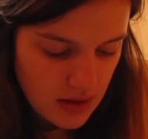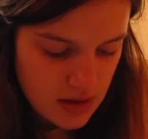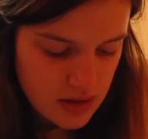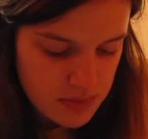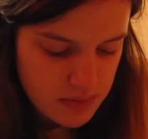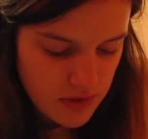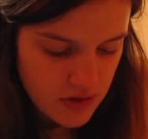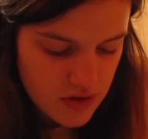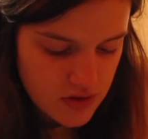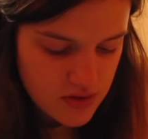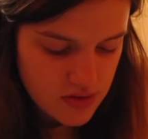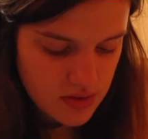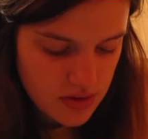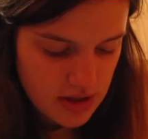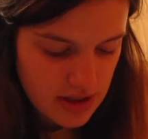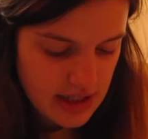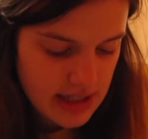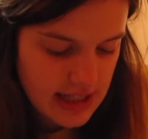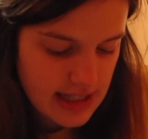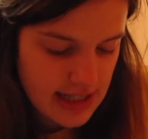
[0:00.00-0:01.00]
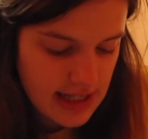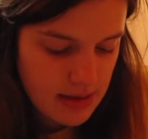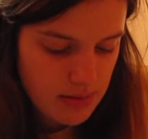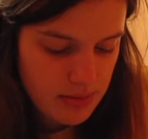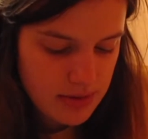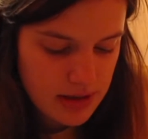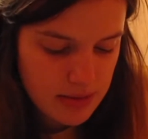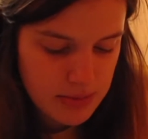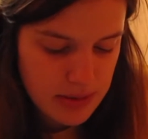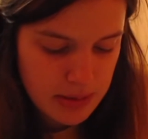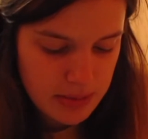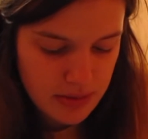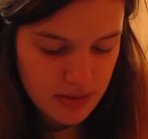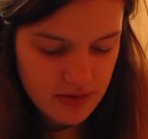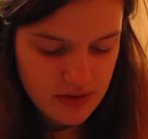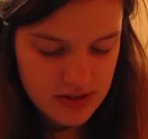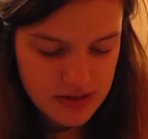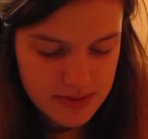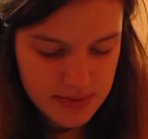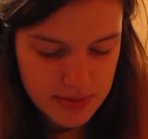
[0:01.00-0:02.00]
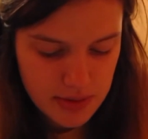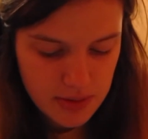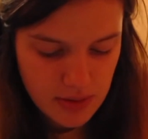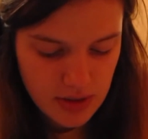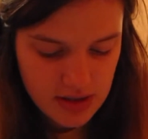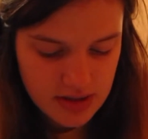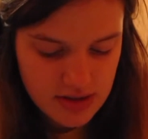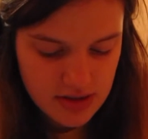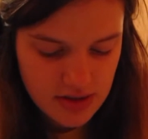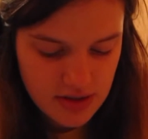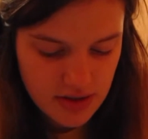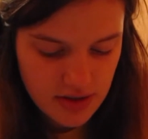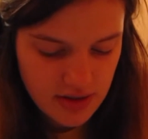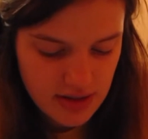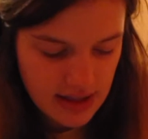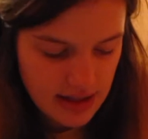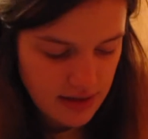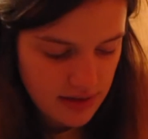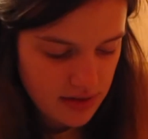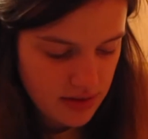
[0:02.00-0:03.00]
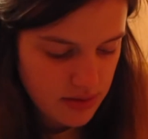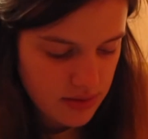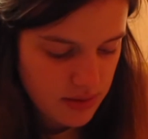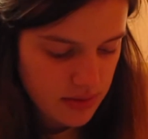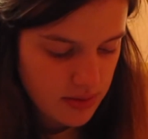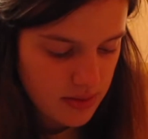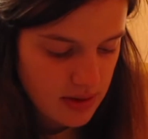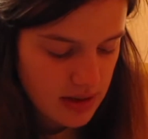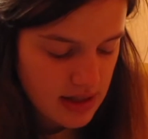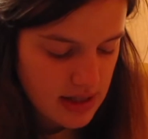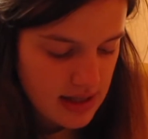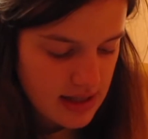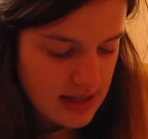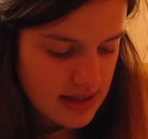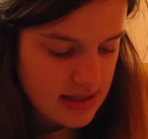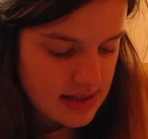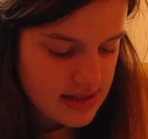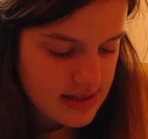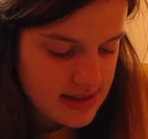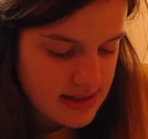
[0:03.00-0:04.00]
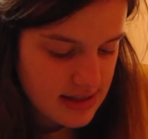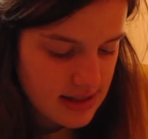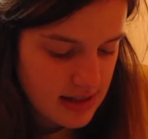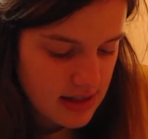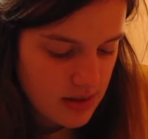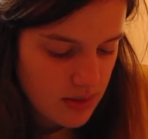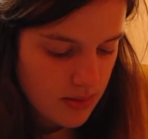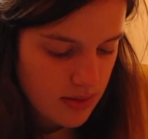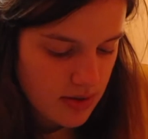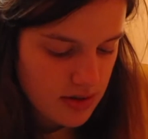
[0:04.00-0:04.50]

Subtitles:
Verse 29, "But the people of Israel walked on the ground through the sea, but